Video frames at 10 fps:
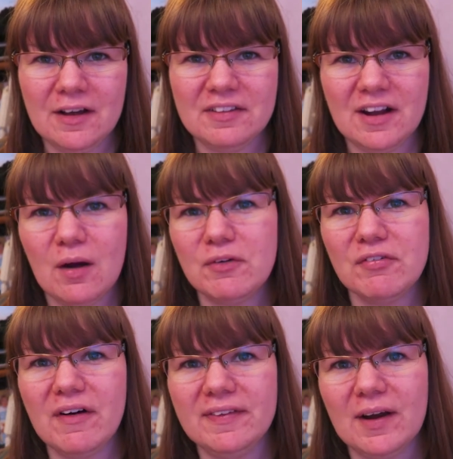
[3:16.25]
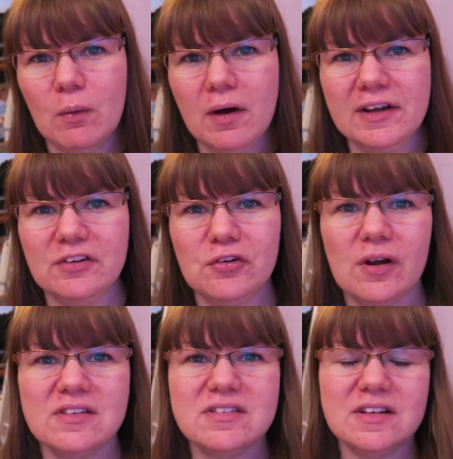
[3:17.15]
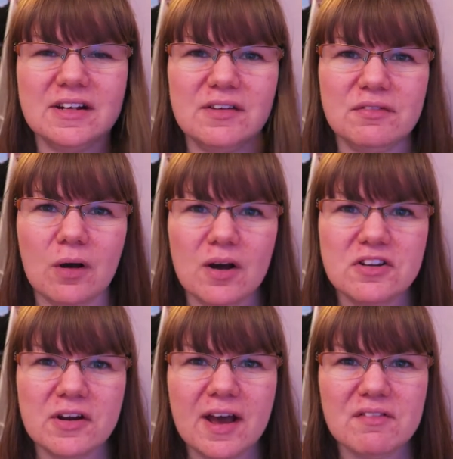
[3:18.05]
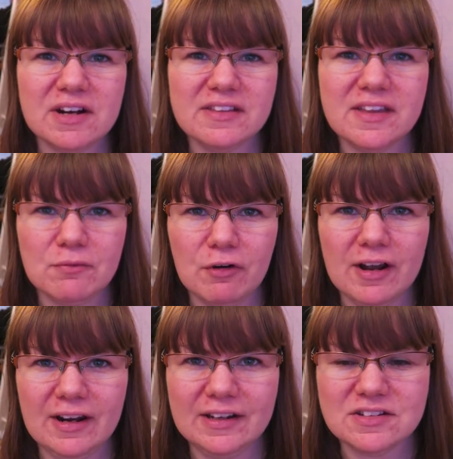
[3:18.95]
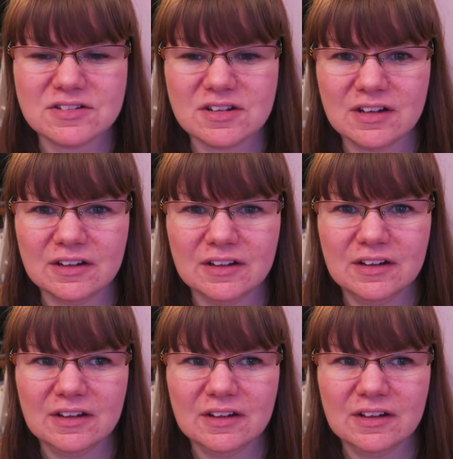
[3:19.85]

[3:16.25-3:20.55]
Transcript: I think I would find that quite interesting, even though I don't have anything really to,